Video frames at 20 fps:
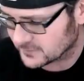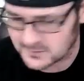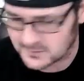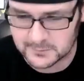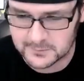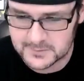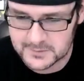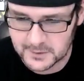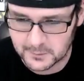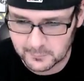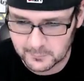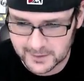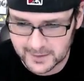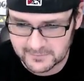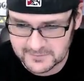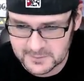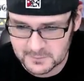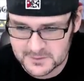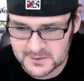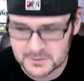So we're gonna have some.
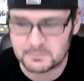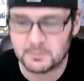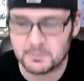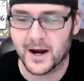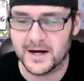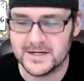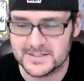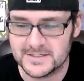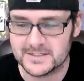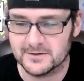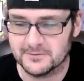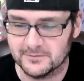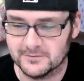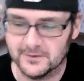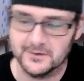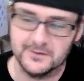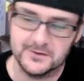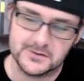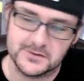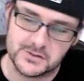Open surprises. Philly
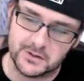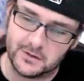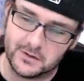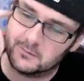this year.